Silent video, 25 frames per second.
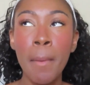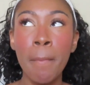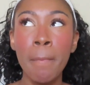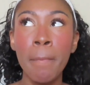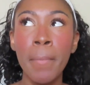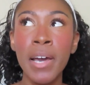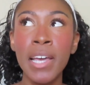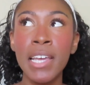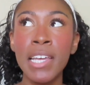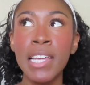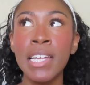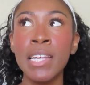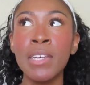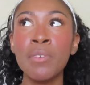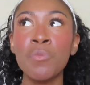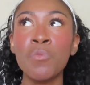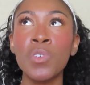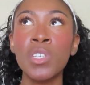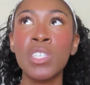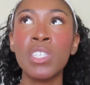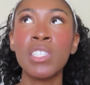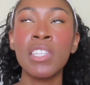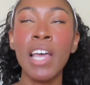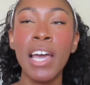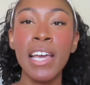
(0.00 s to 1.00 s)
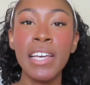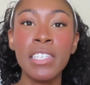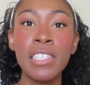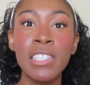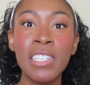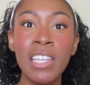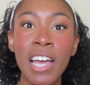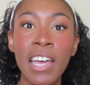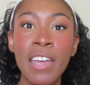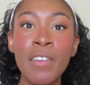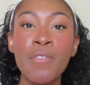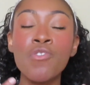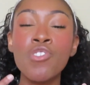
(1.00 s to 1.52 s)
But it was nice.
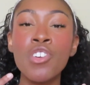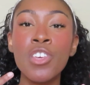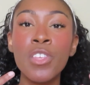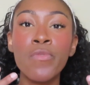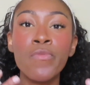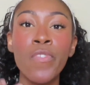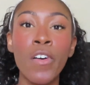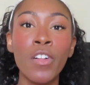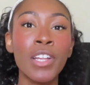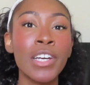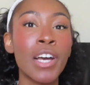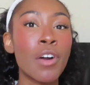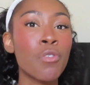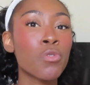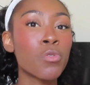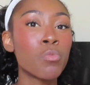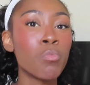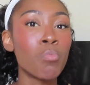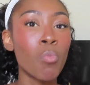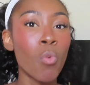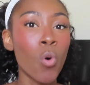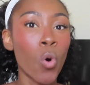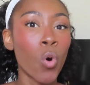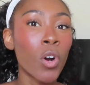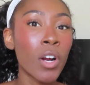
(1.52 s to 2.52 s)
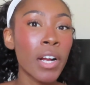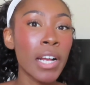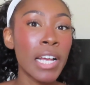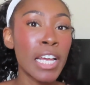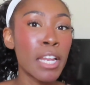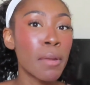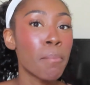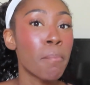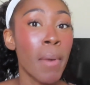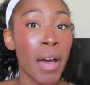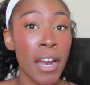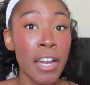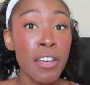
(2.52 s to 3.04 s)
It just felt like I was more
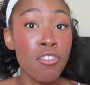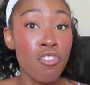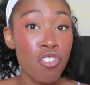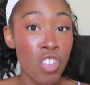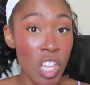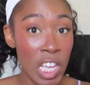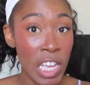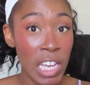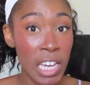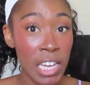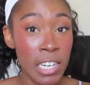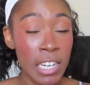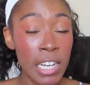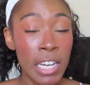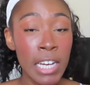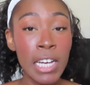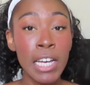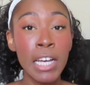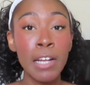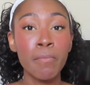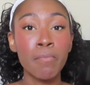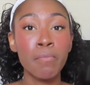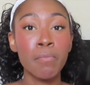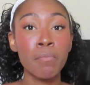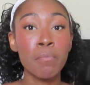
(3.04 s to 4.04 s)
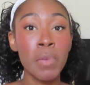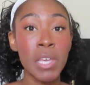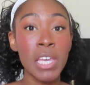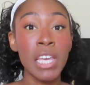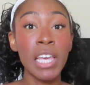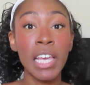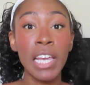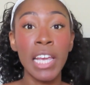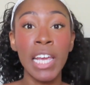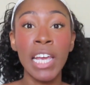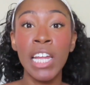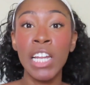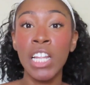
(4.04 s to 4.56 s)
in Medellin
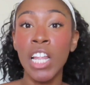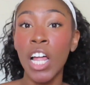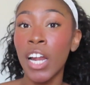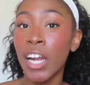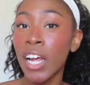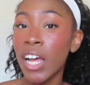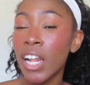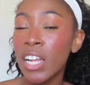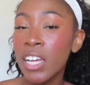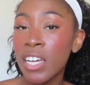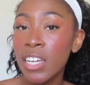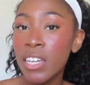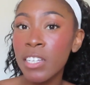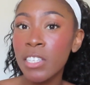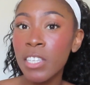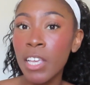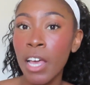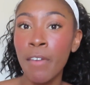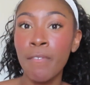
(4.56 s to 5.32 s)
being in Laureles.